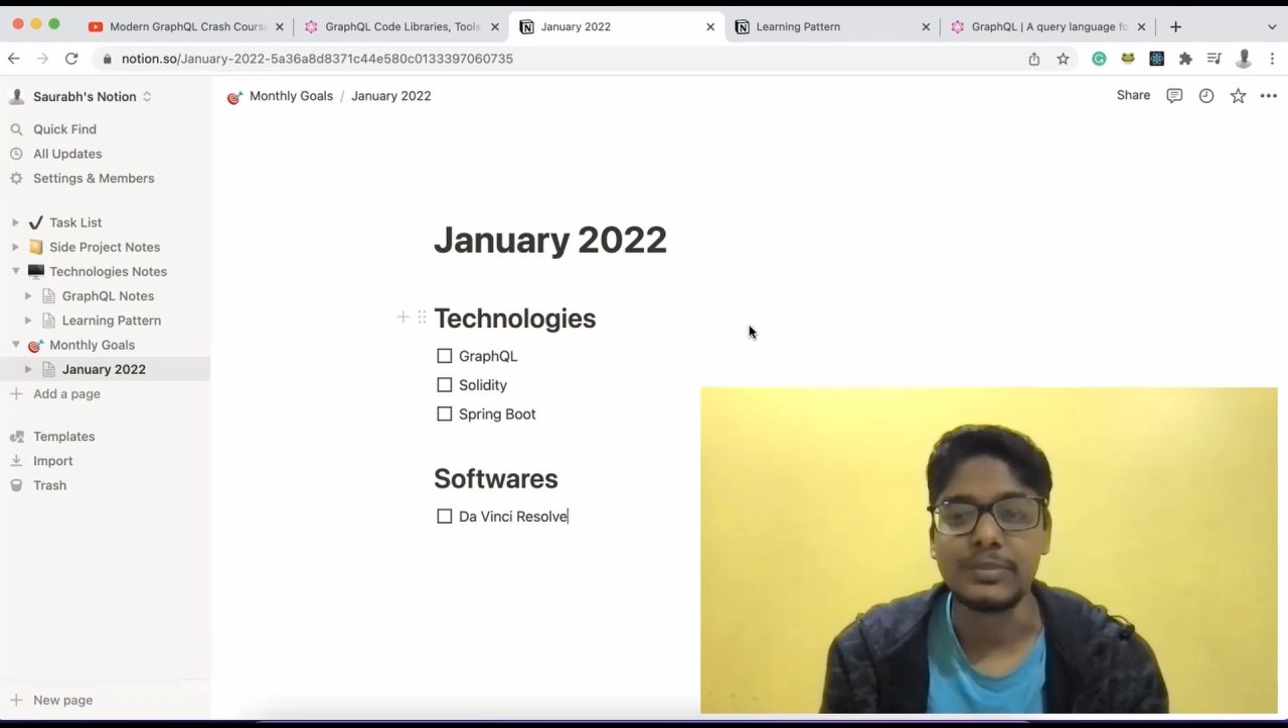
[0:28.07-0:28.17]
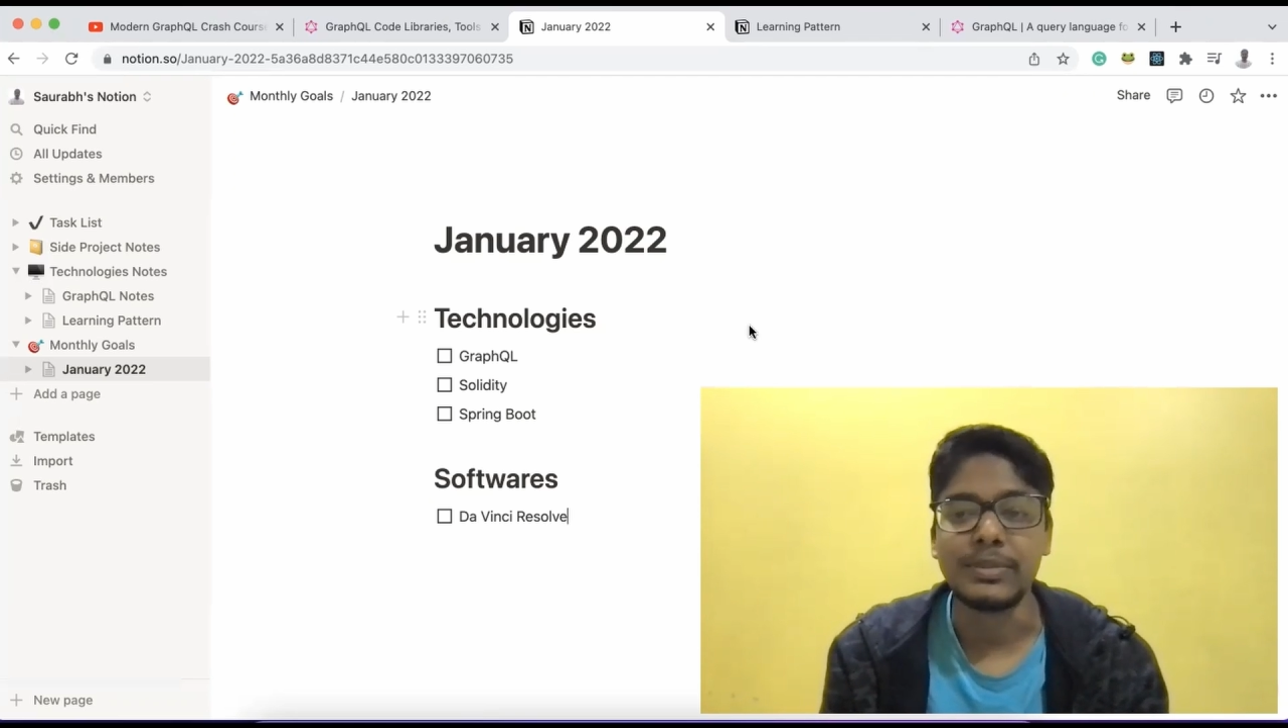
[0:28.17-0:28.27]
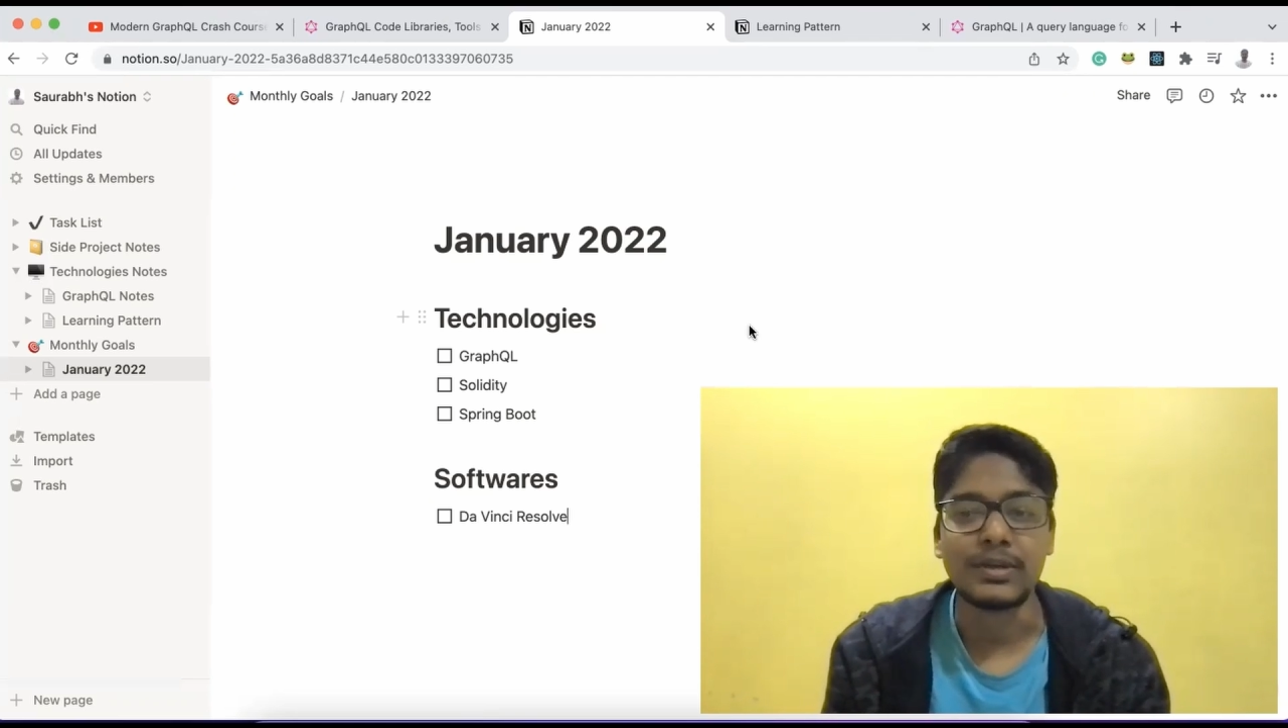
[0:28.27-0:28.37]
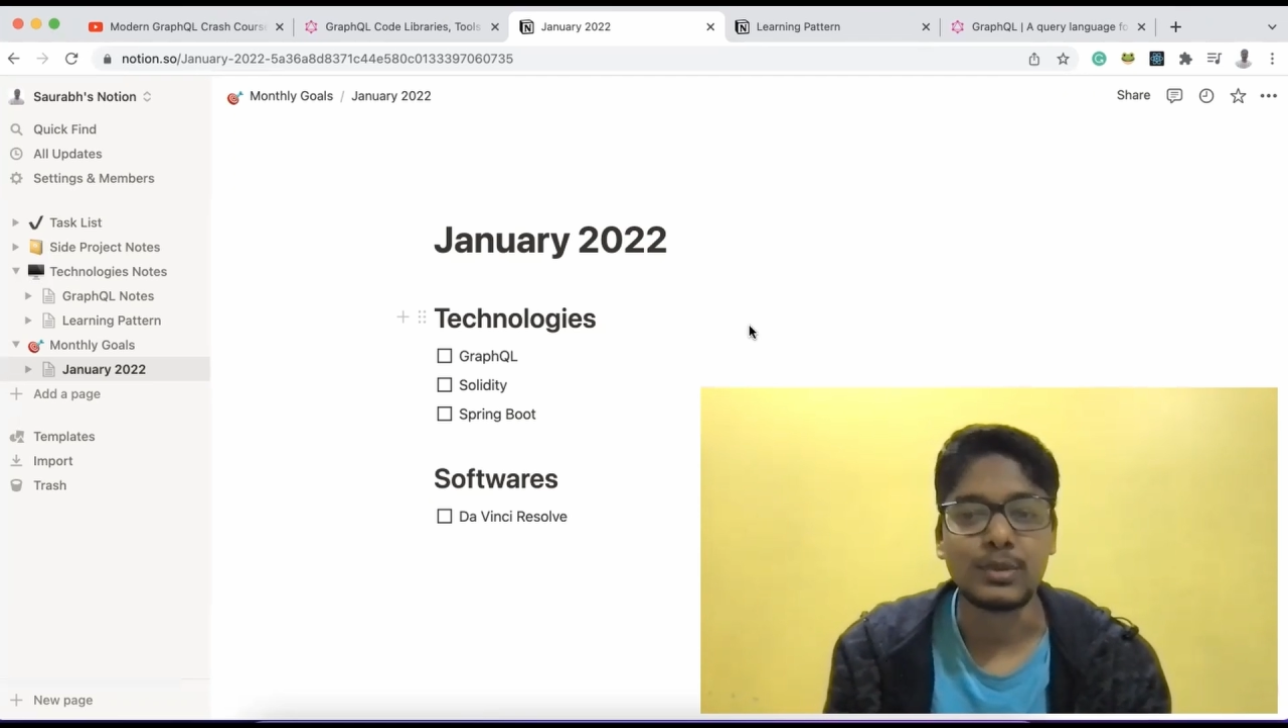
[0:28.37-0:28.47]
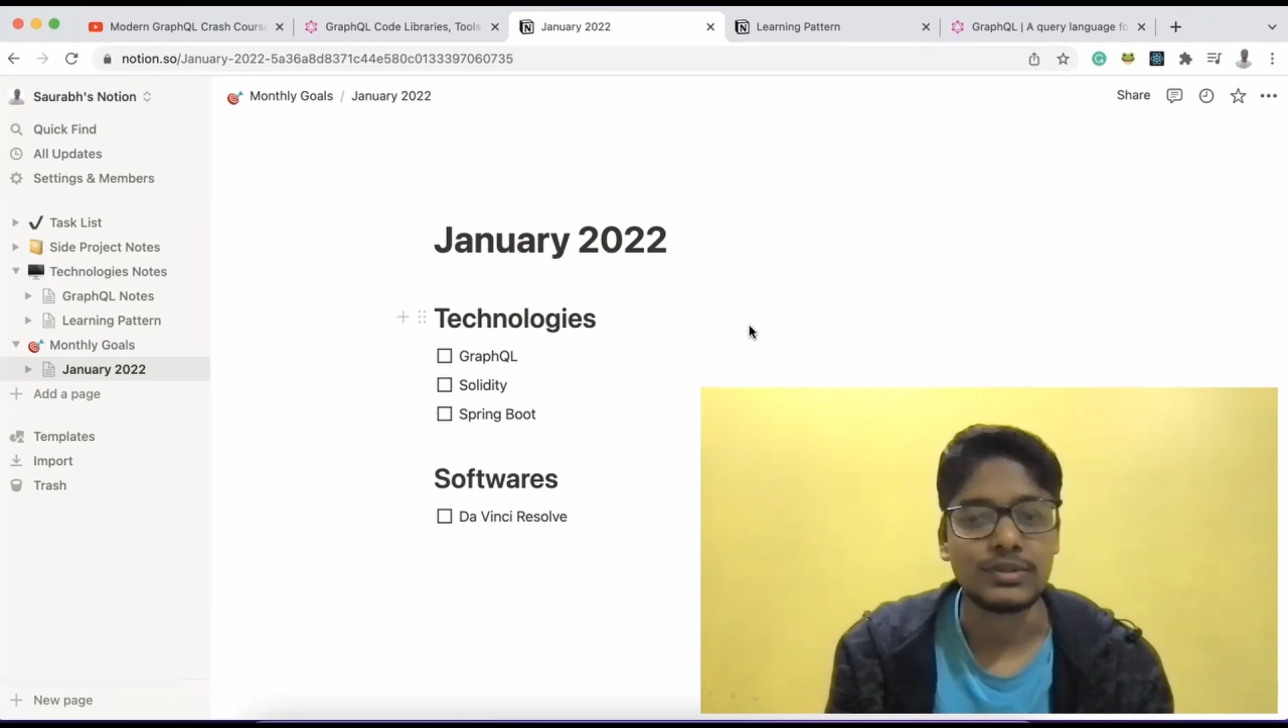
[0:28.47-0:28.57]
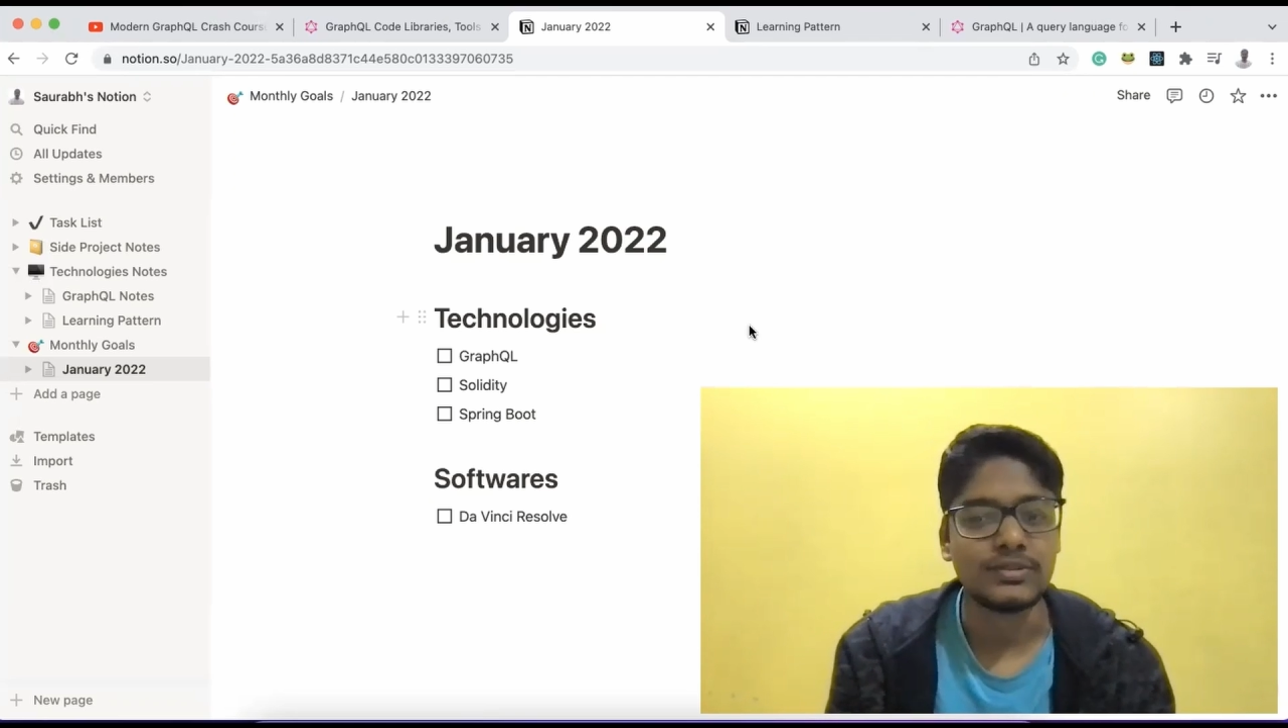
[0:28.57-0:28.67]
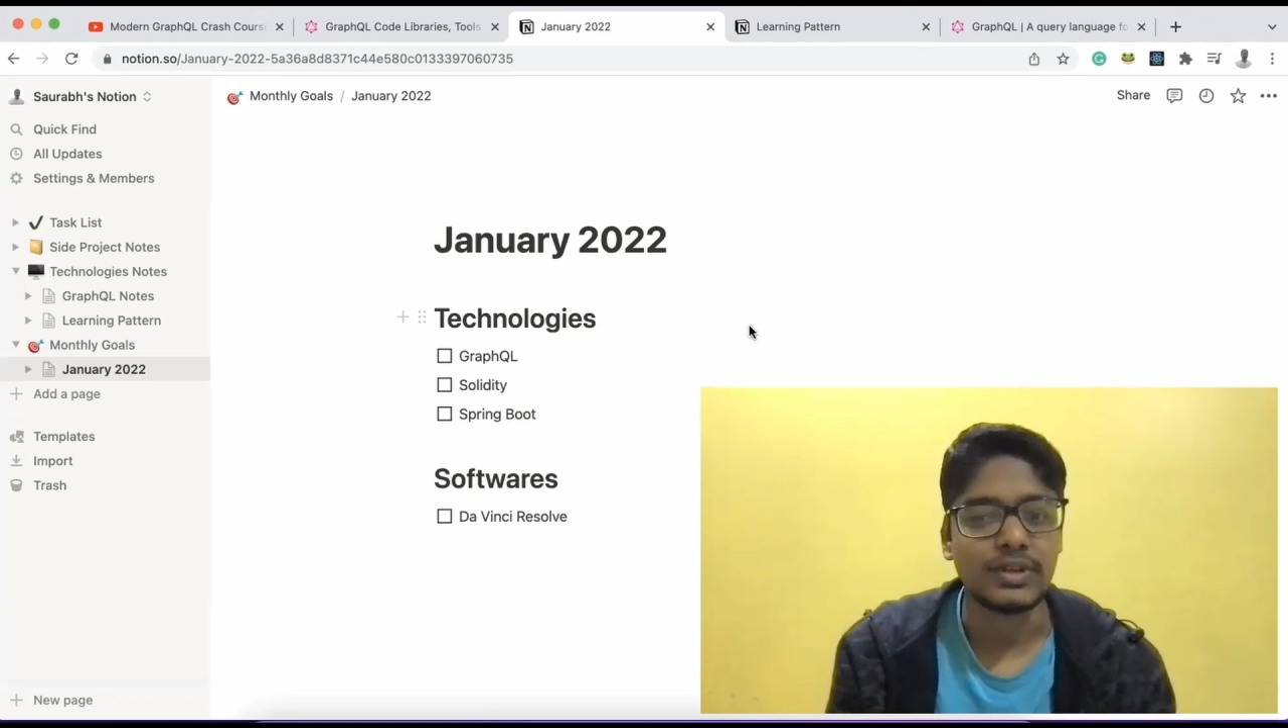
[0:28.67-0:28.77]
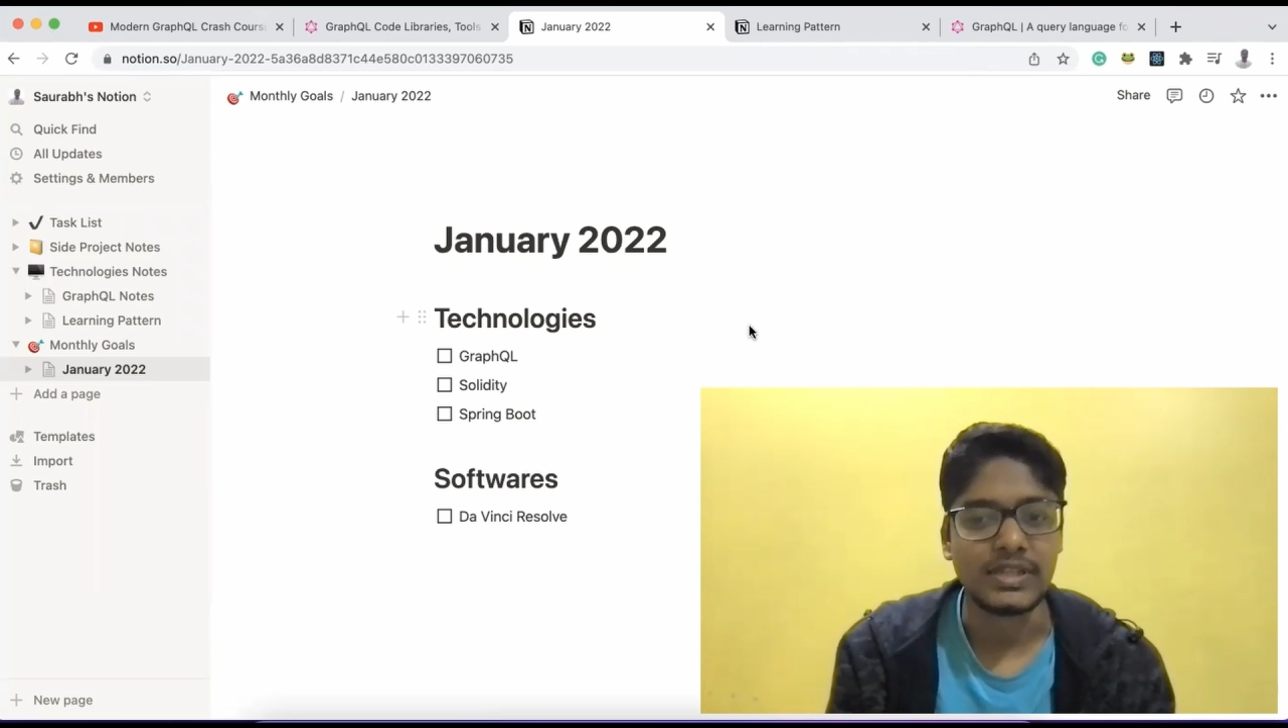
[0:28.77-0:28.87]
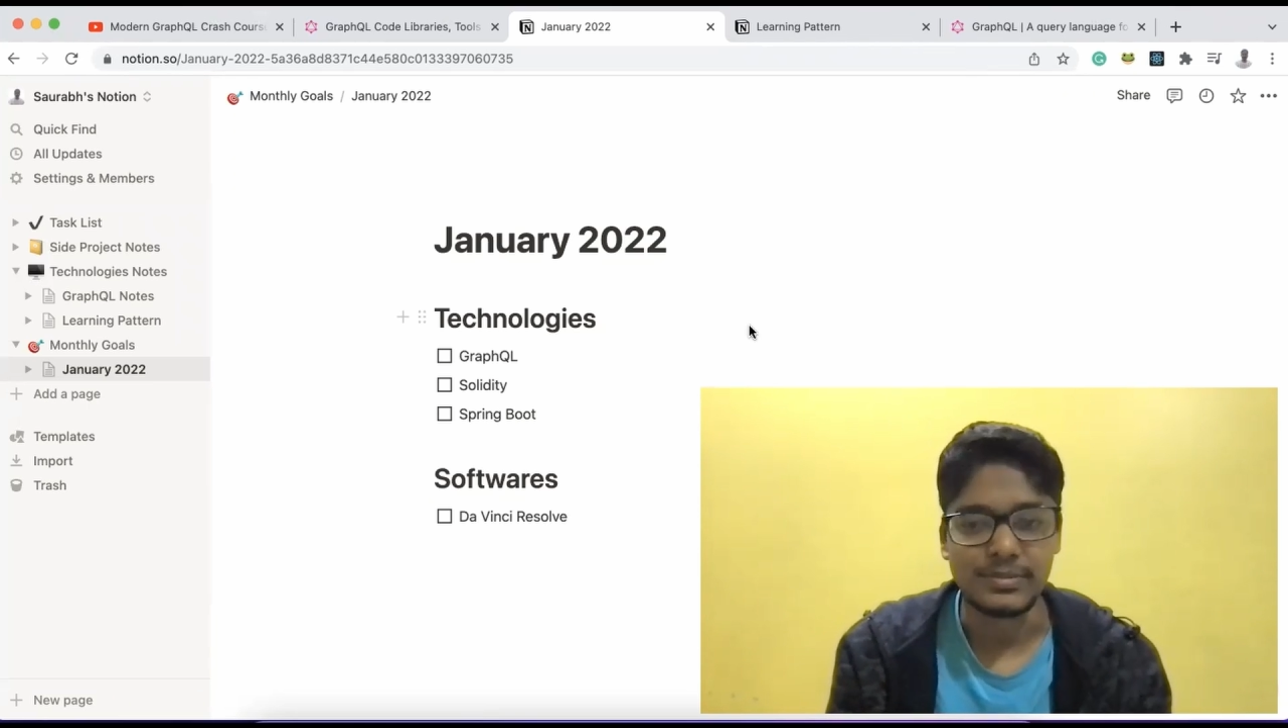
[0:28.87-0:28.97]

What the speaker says: keeping goals for